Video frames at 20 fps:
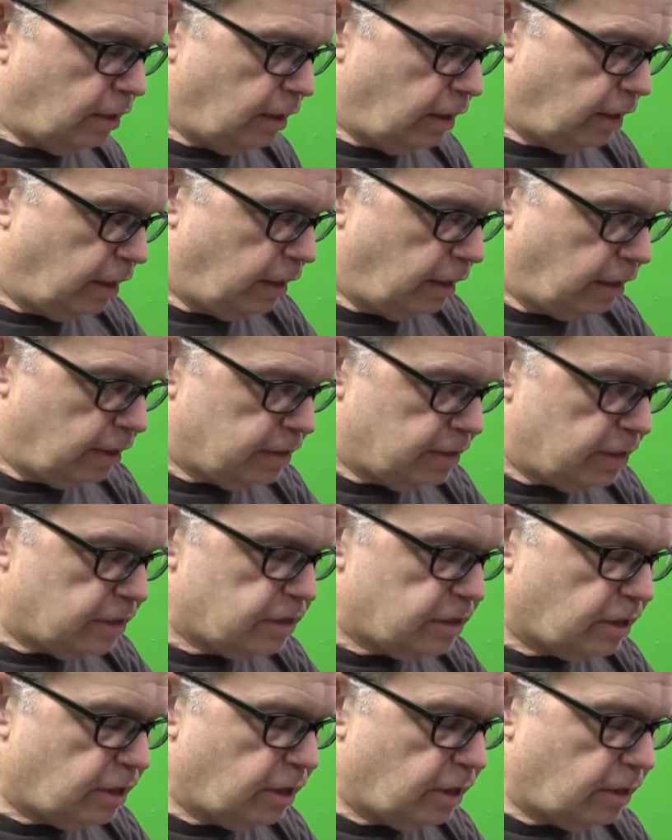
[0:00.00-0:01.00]
And it's
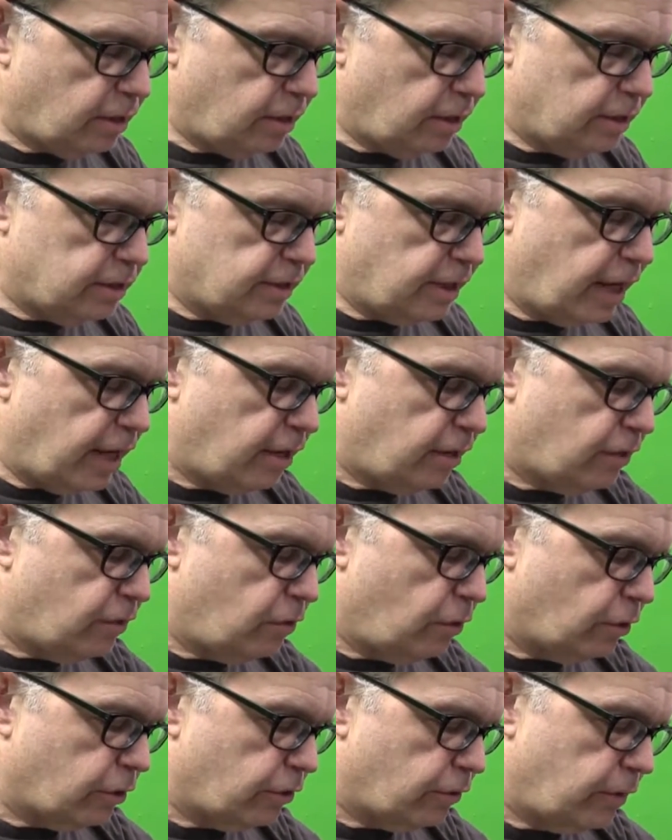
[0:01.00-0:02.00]
just a standard
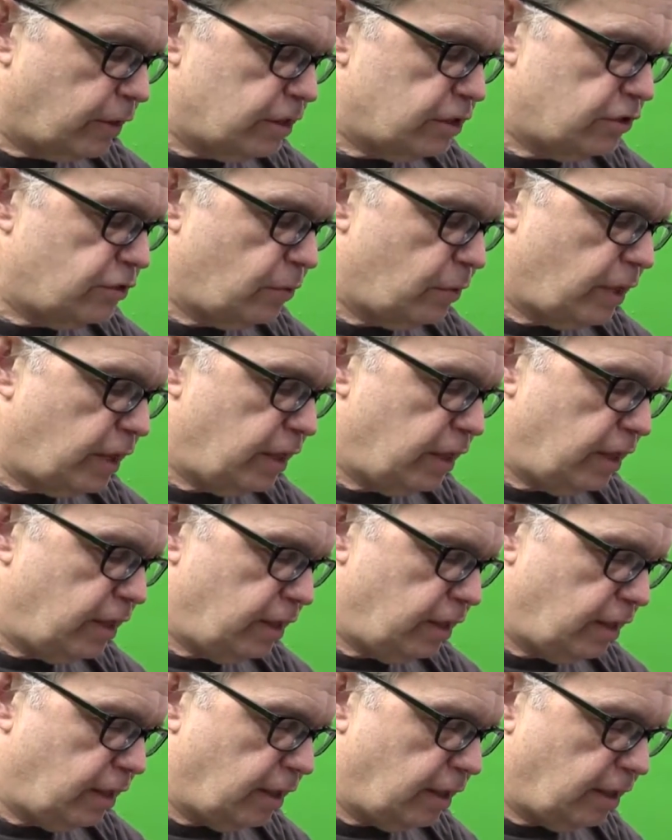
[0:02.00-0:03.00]
1/4 inch
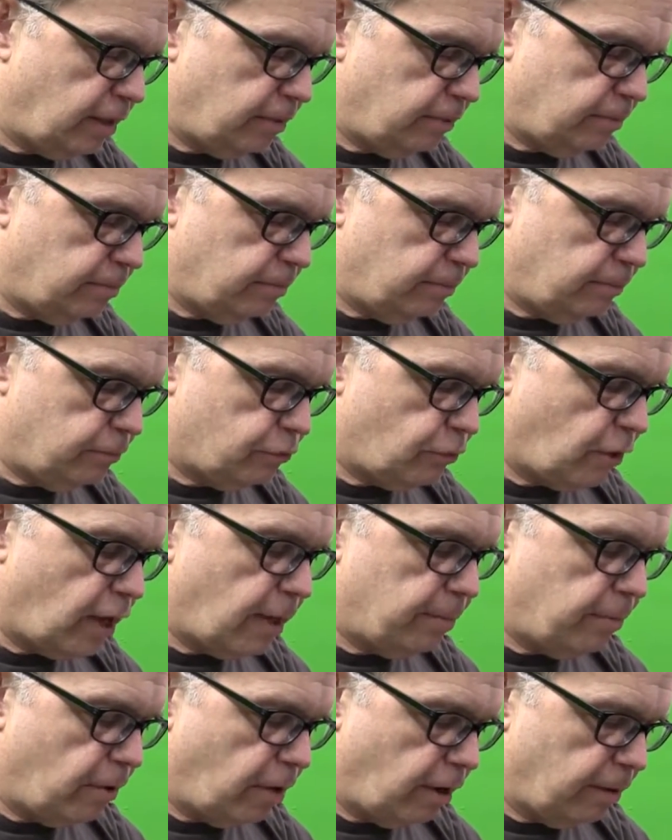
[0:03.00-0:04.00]
20
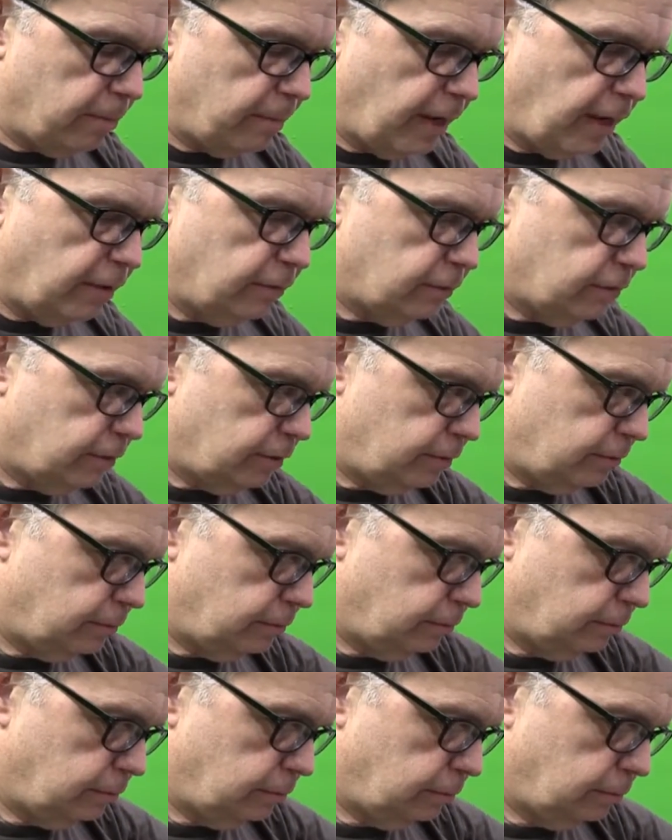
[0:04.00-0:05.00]
tripod mount.
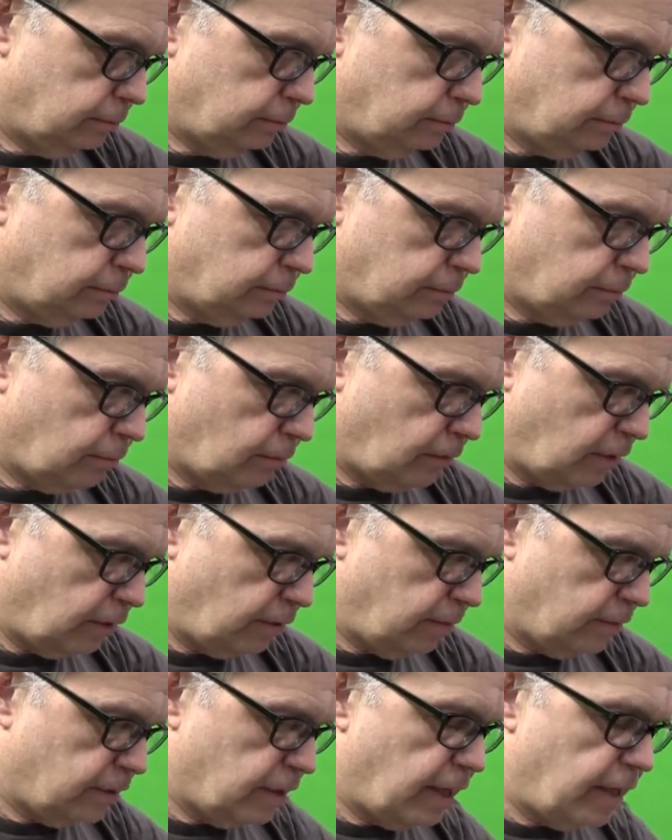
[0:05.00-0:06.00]

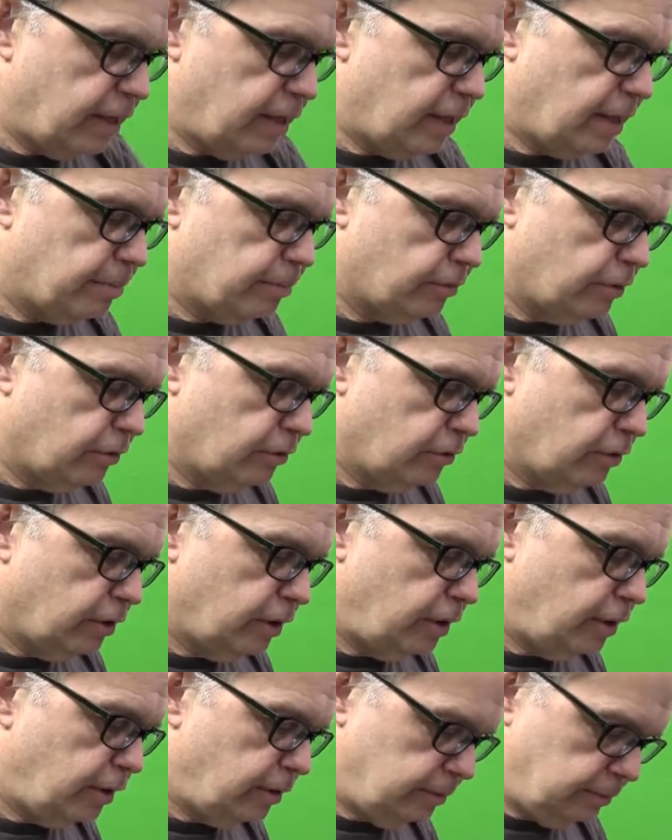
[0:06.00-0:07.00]
We'll tighten it up real
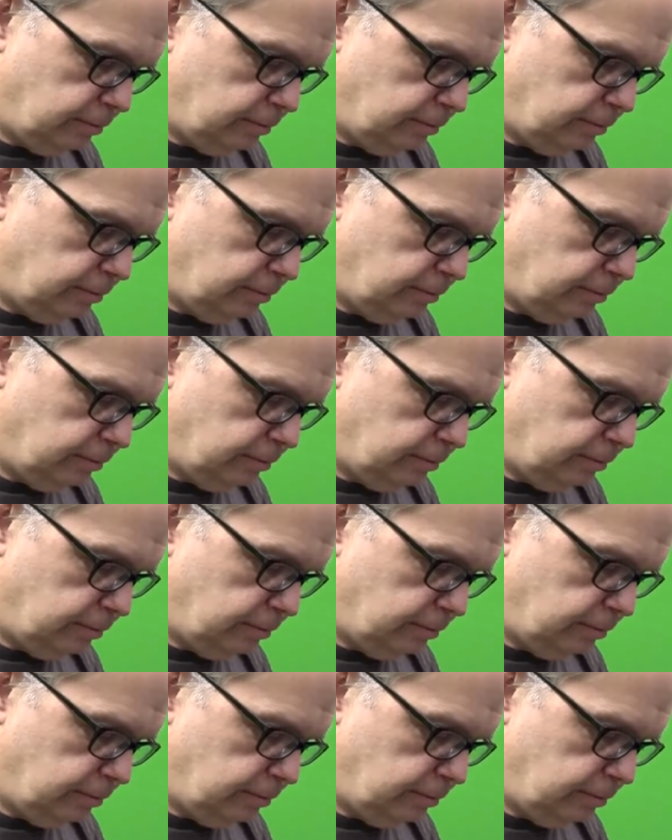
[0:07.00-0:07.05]
good.